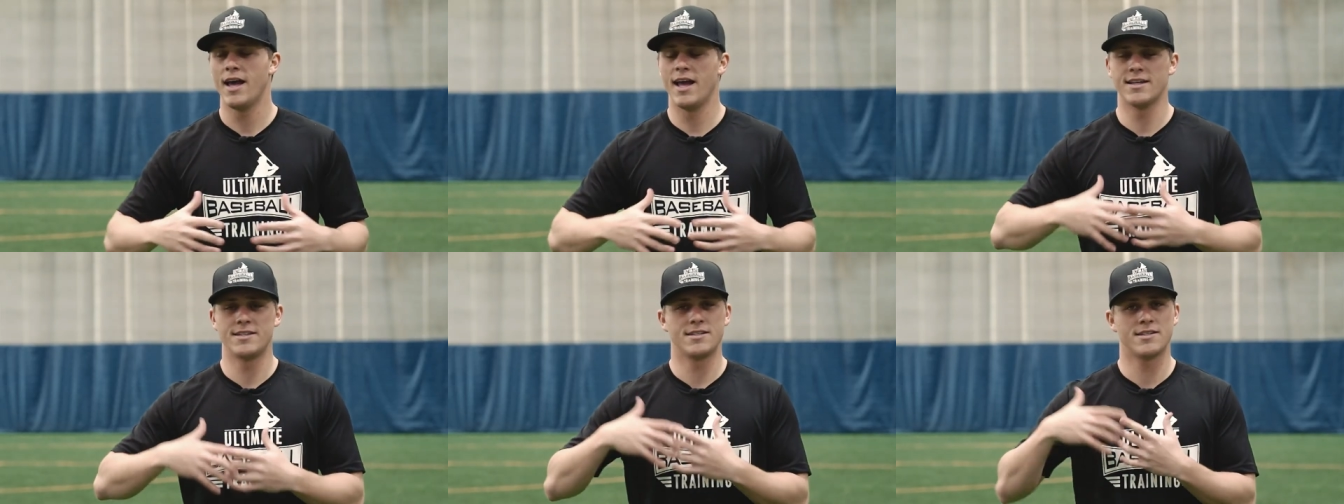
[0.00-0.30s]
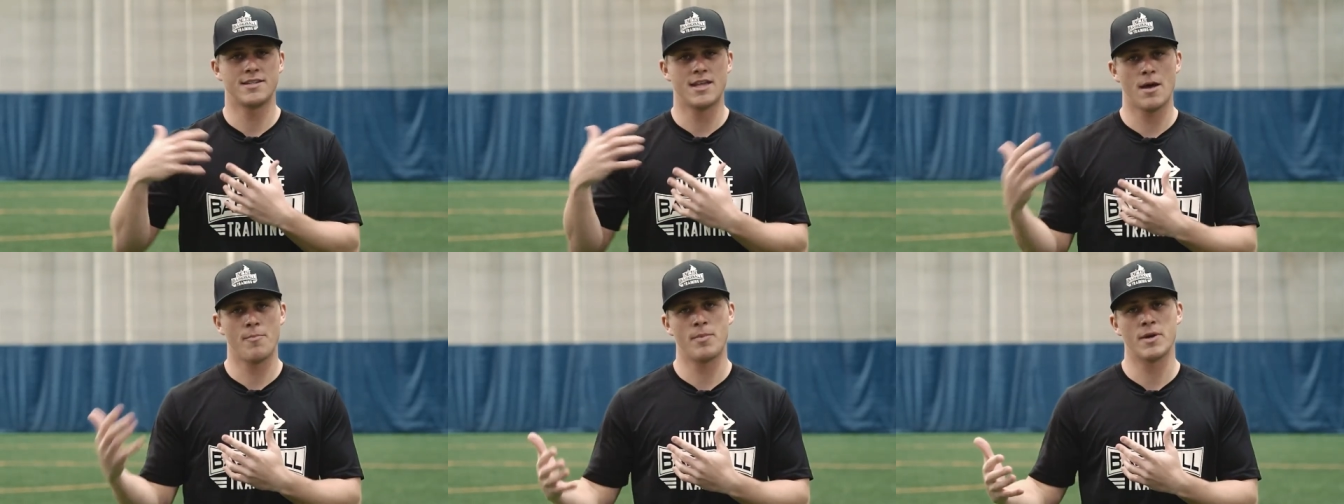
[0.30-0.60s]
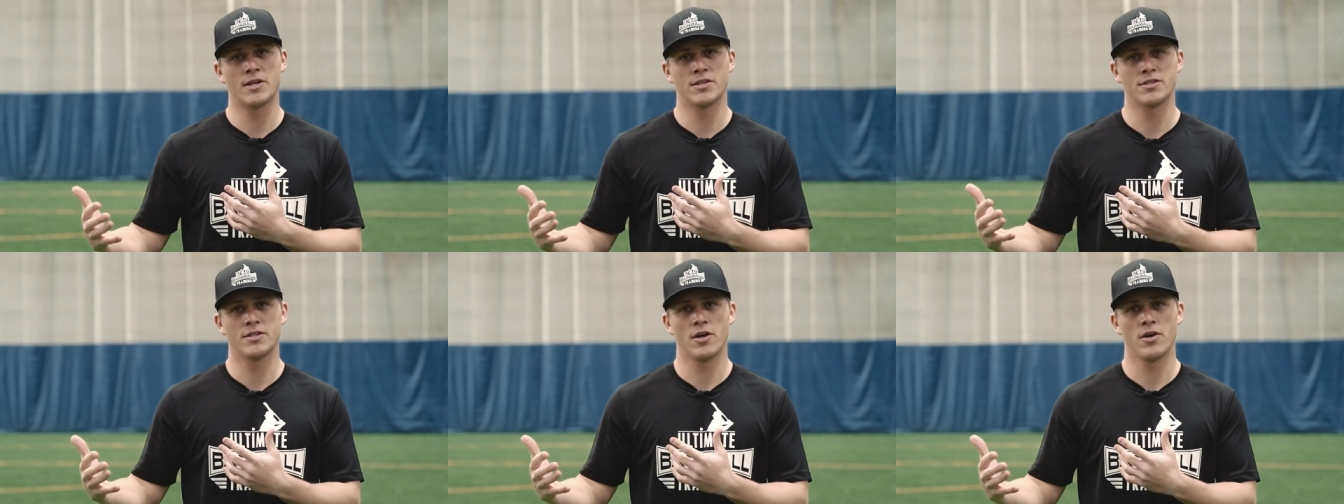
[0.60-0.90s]
it's
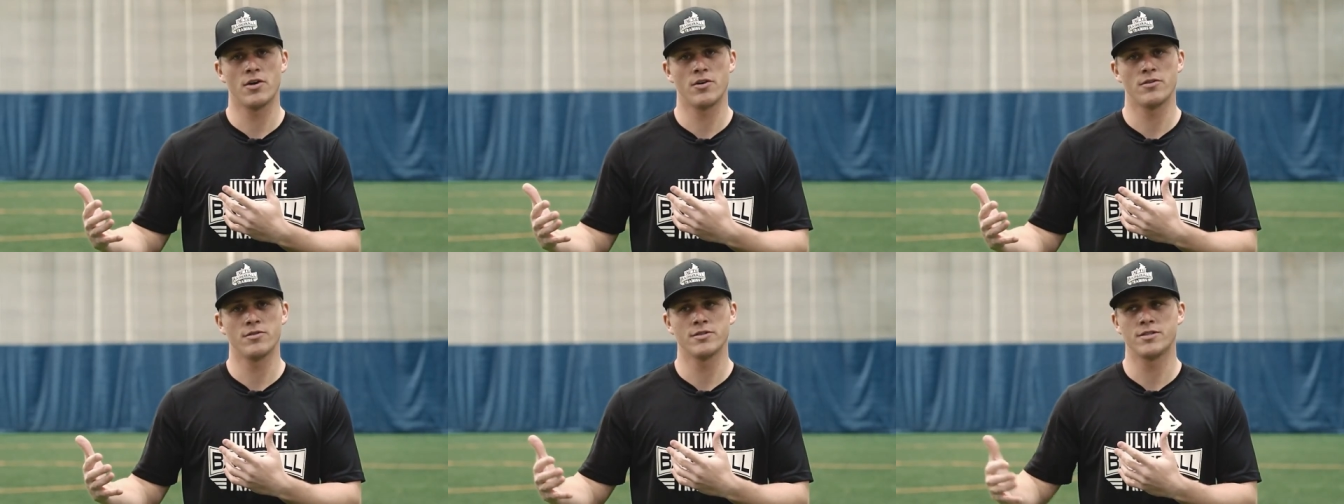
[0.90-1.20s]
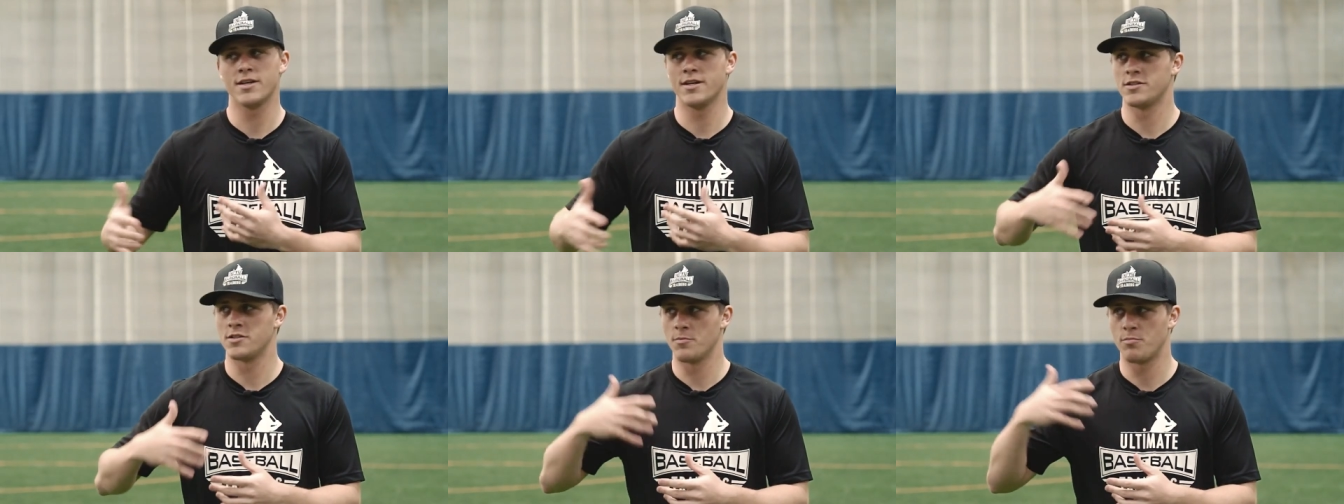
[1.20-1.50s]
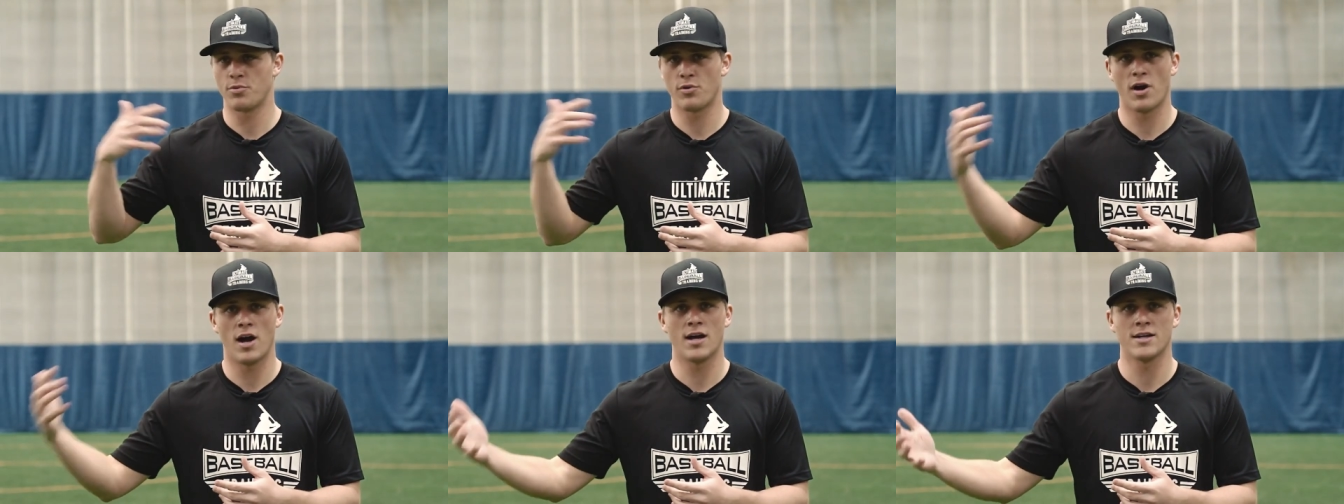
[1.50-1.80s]
stepping stones. It's a
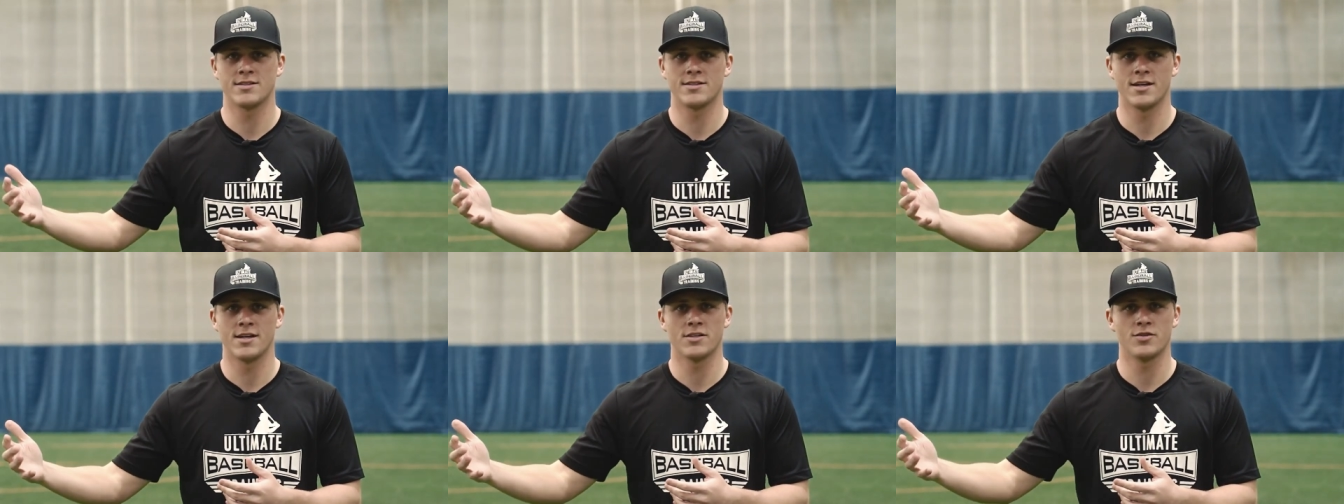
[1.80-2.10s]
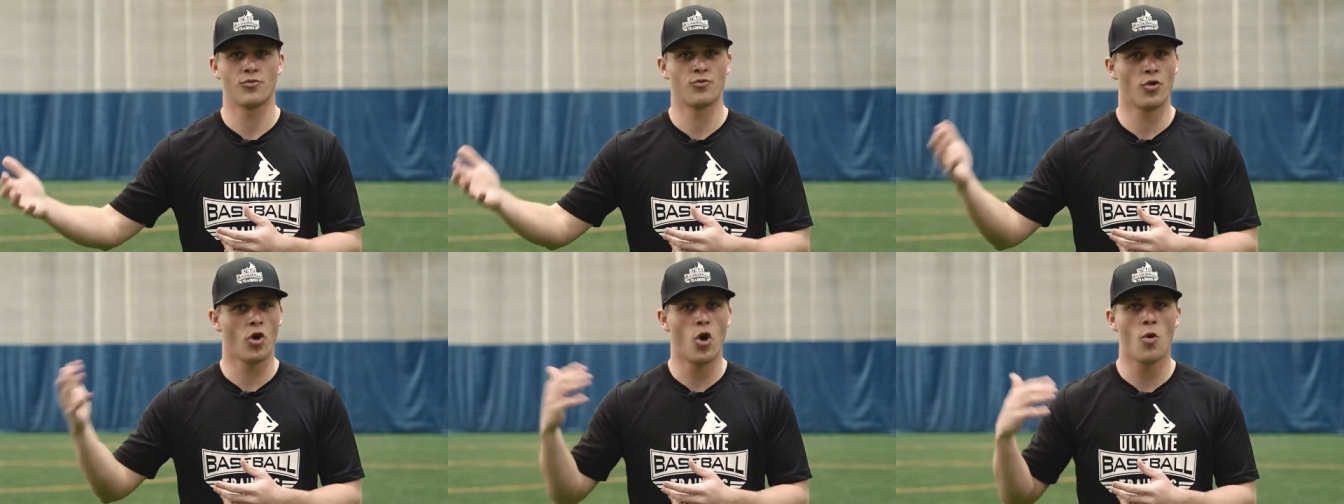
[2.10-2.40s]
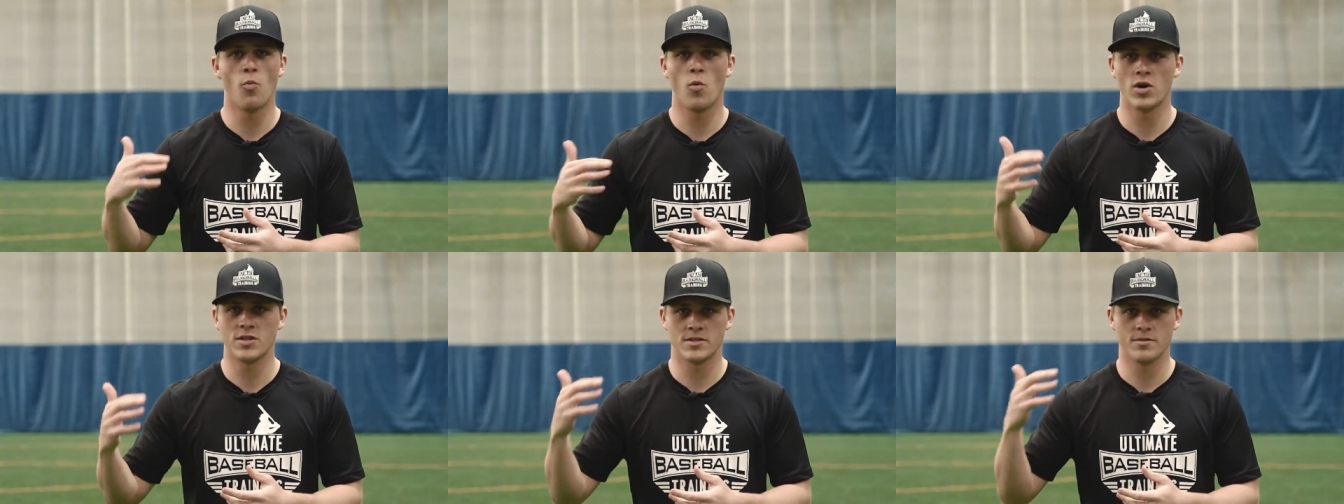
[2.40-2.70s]
process.
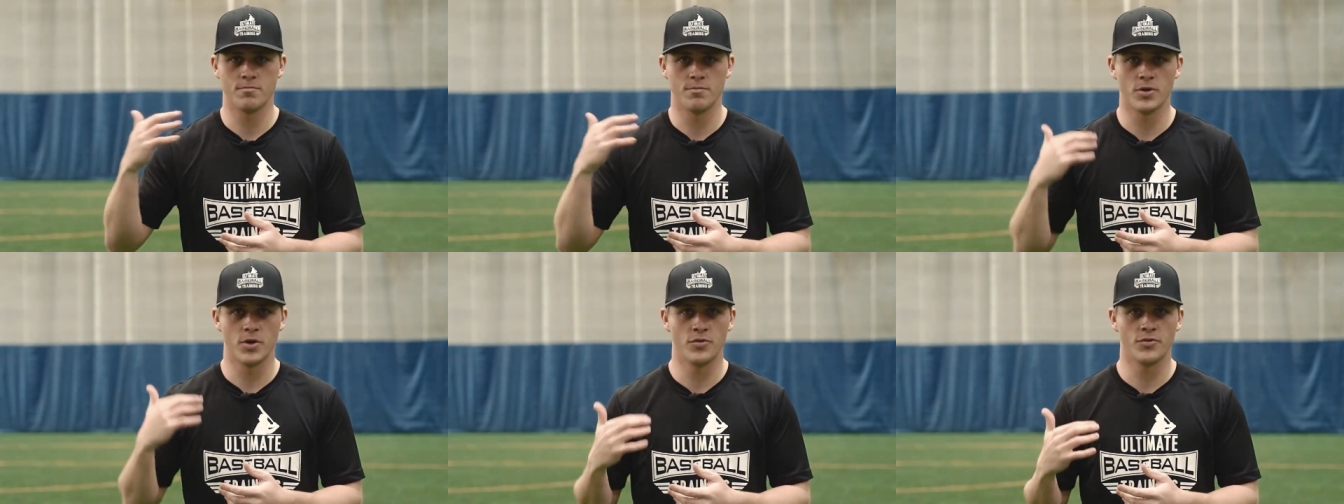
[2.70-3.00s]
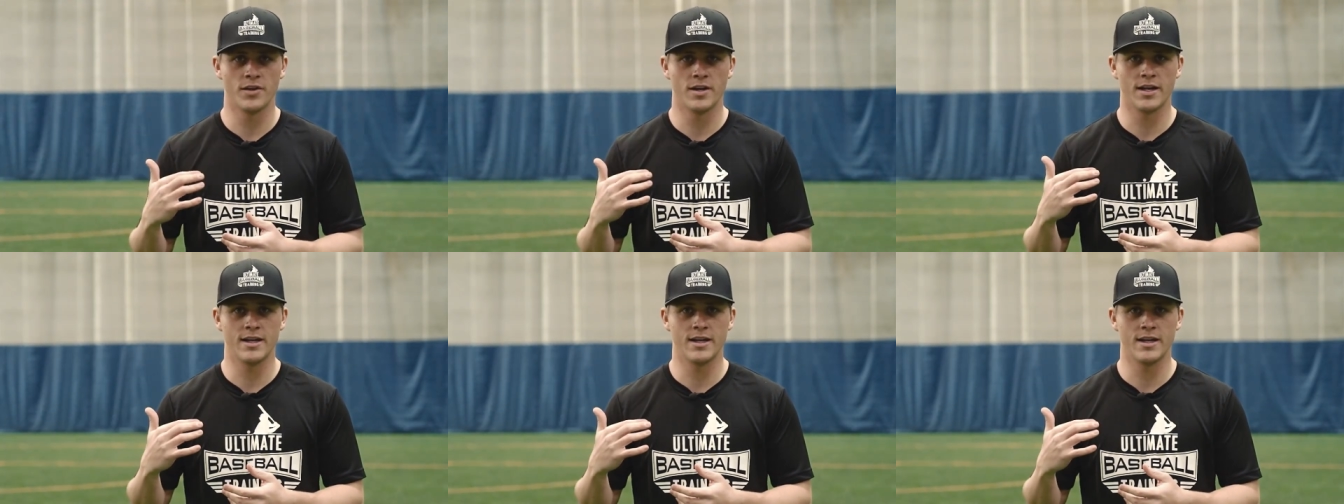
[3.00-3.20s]
Rome wasn't built